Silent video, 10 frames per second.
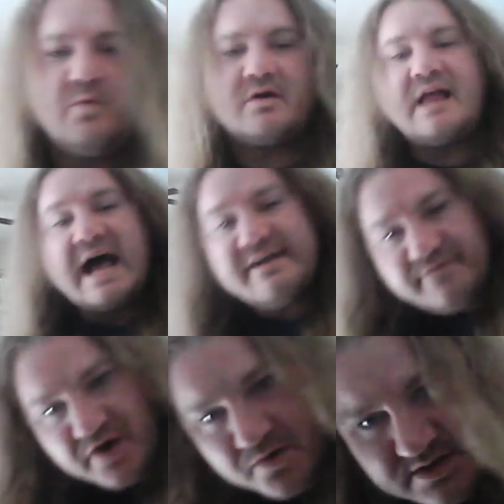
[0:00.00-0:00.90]
We're
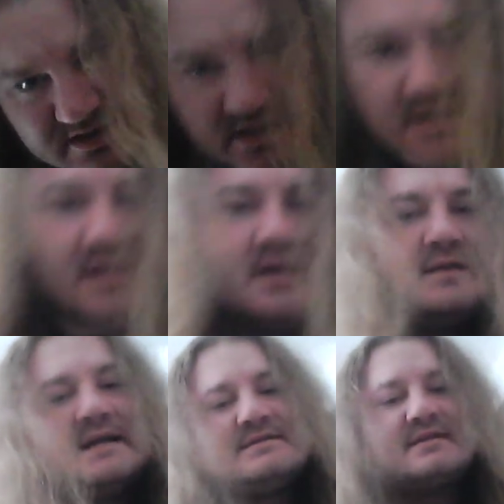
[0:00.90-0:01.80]
live, folks.
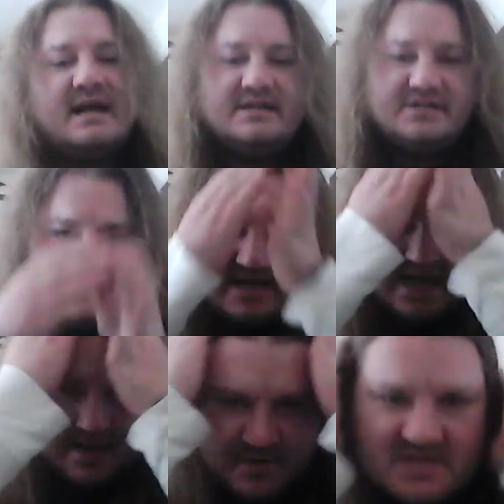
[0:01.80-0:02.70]
That's the kind of shit that
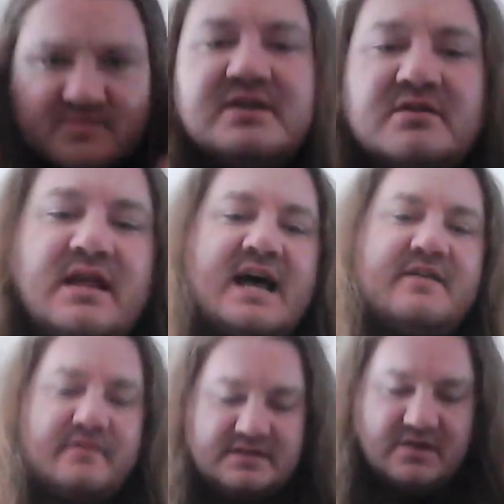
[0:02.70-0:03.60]
happens when you're
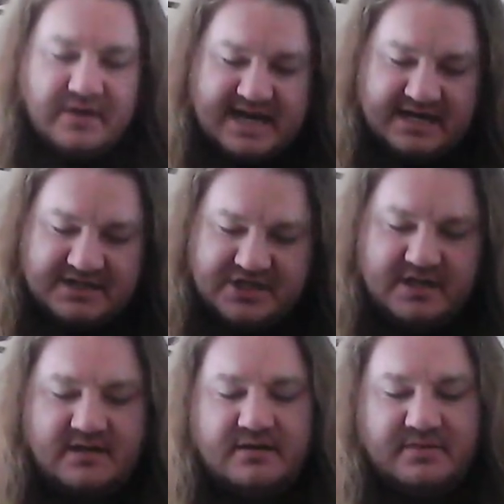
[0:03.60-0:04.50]
live and don't edit
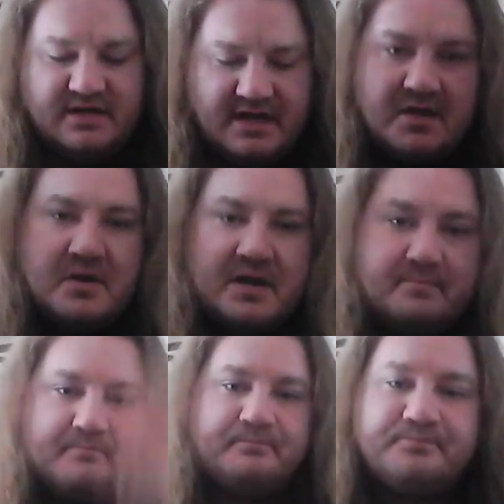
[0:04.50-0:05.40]
shit. But
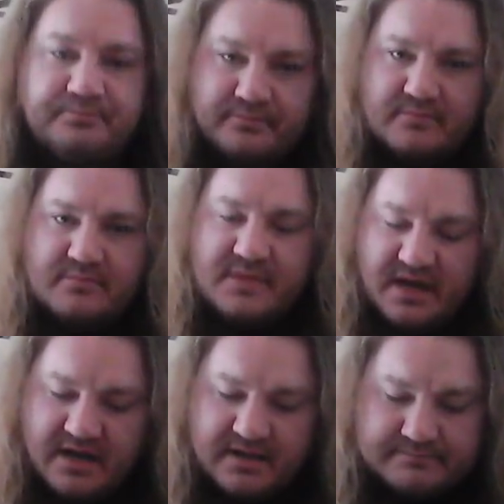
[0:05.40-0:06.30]
anyway,
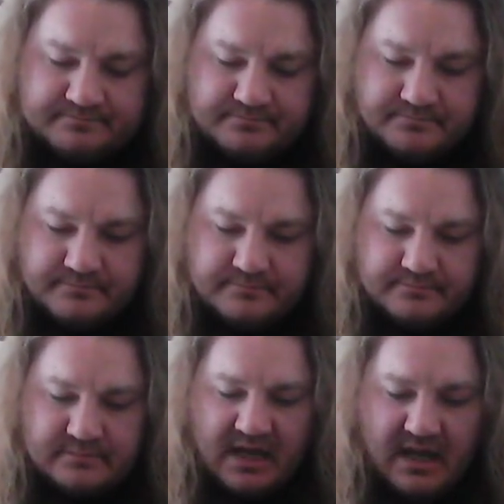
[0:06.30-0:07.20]
John
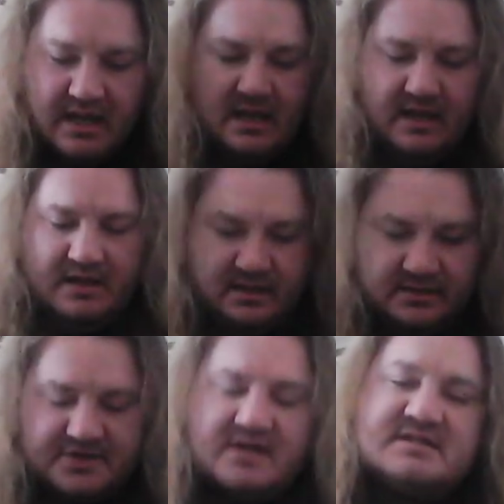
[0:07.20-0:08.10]

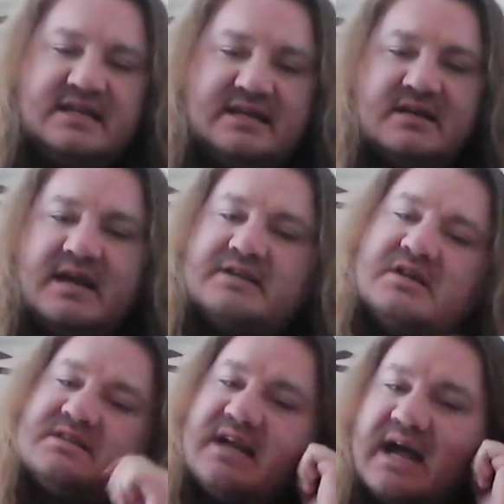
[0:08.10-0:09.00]
Cena and
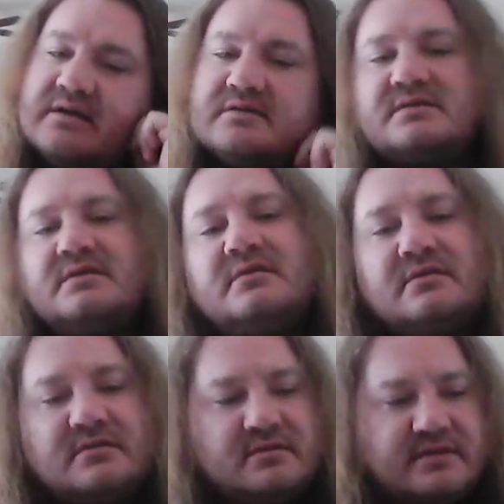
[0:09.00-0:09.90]
AJ Styles,
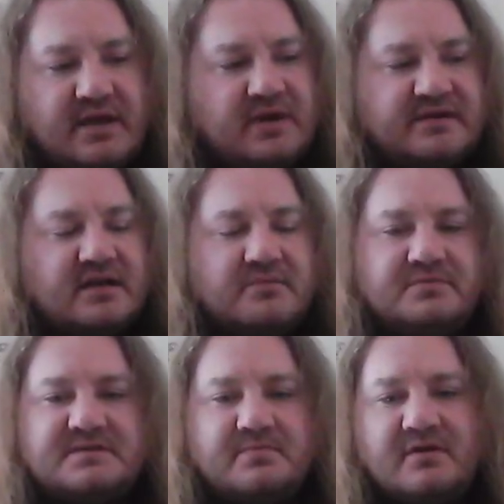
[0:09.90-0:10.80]
they went out there,
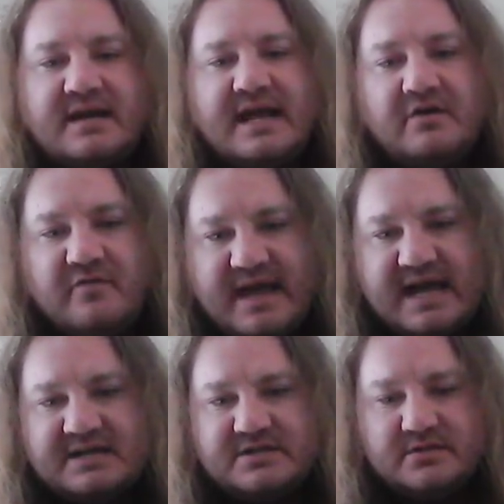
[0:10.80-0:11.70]
just put on a hell of a
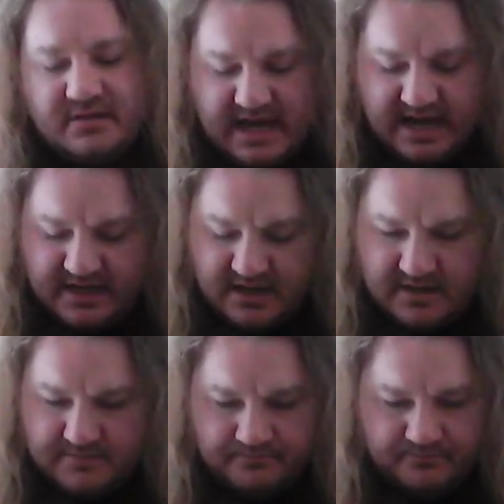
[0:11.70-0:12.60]
match,
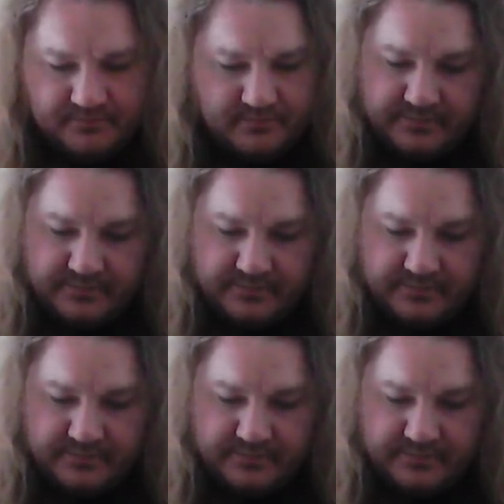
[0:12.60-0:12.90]
and